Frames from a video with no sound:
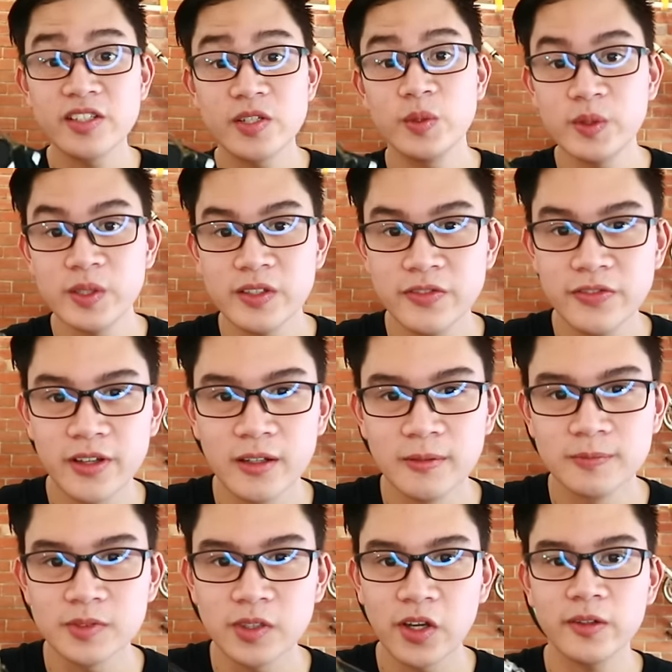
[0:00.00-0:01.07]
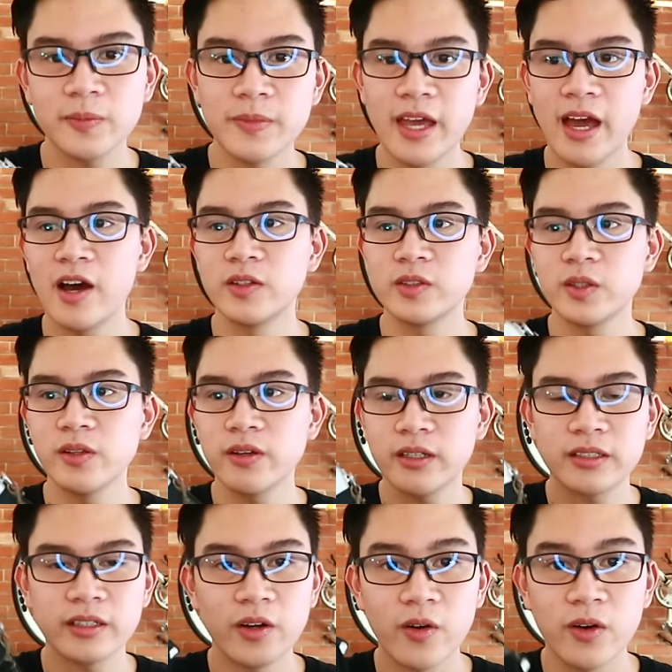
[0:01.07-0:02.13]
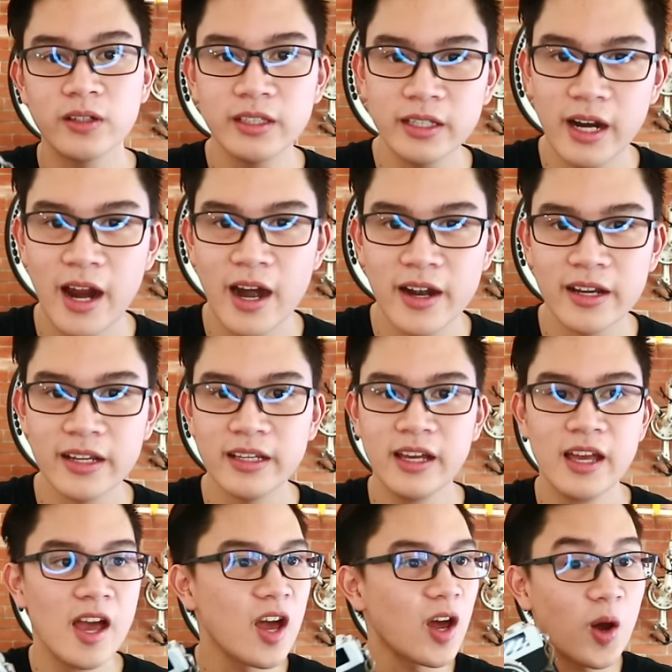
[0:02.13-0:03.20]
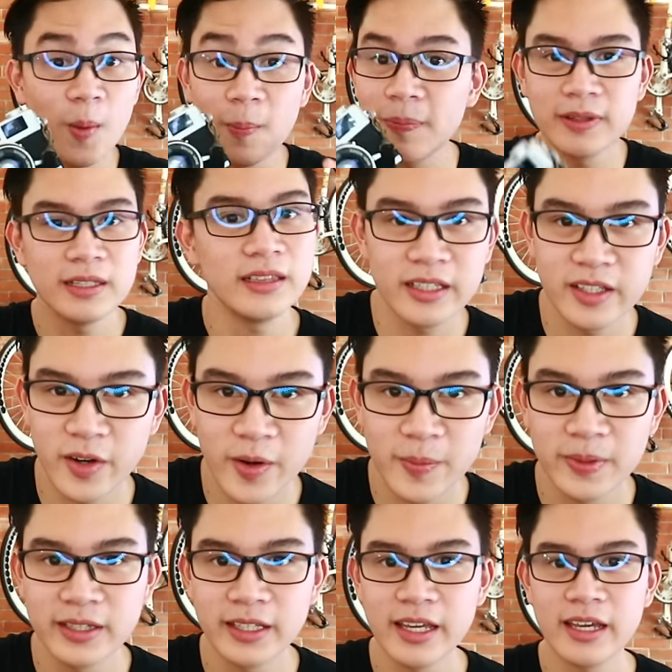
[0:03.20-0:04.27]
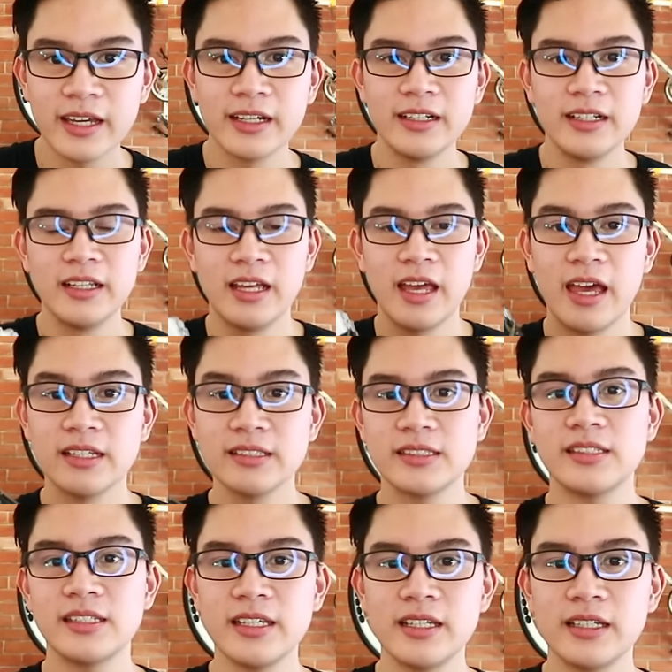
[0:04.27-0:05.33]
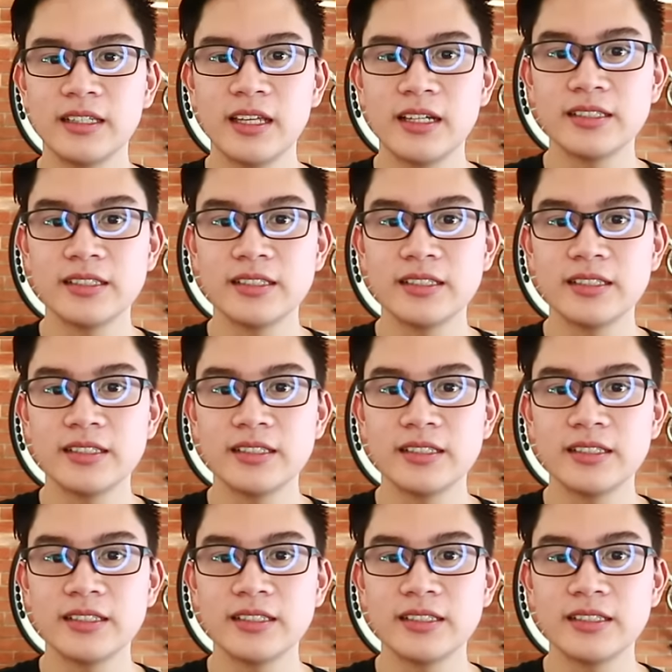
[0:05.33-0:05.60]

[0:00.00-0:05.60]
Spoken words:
And shooting film taught me how to look at an ordinary, completely normal day and see it